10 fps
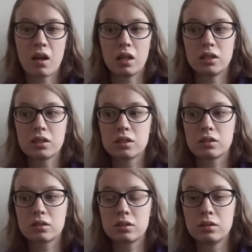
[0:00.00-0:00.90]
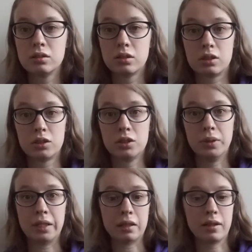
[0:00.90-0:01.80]
I just could not do
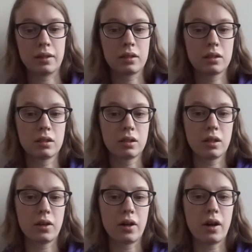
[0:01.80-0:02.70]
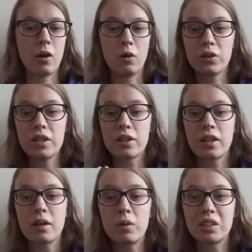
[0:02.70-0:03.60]
it. Only
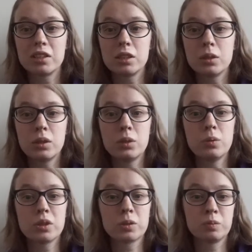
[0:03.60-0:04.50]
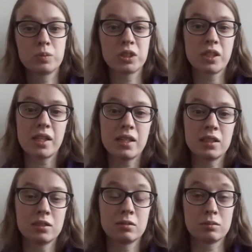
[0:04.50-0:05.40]
thing I wanted to do was sit
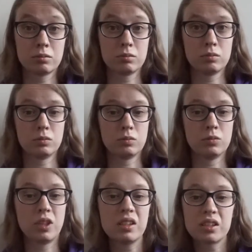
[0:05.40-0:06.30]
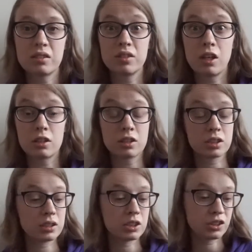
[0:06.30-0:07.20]
in relative darkness
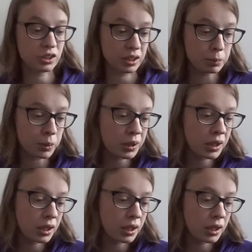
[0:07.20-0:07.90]
and sleep.